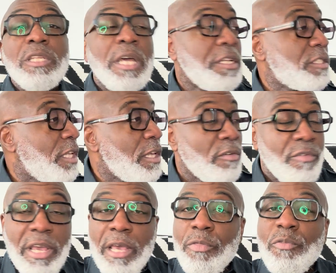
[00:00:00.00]
Now, this thing
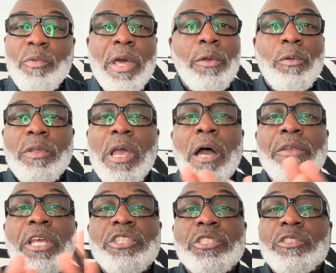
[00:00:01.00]
ran through not only our
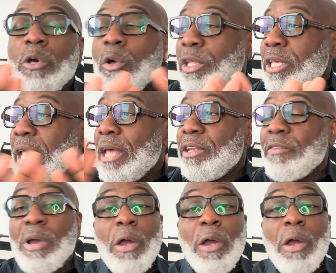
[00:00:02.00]
nation, it's all in Canada.